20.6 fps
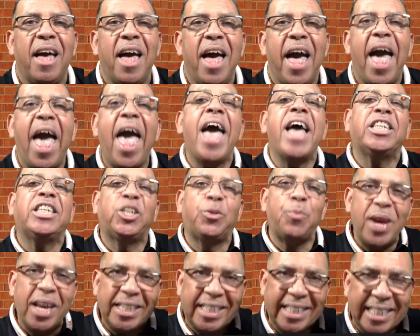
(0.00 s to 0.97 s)
as
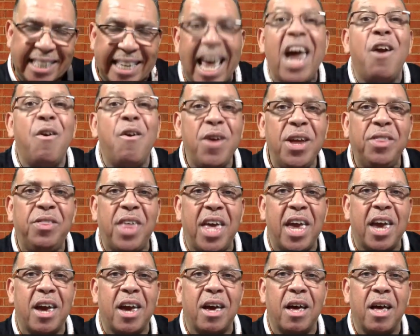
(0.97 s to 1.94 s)
we tarry
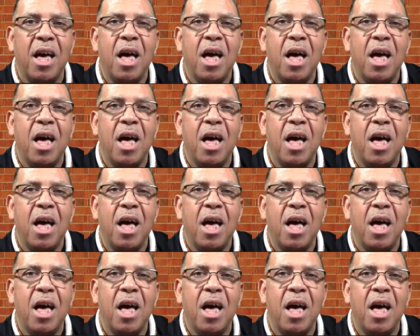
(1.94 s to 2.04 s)
there,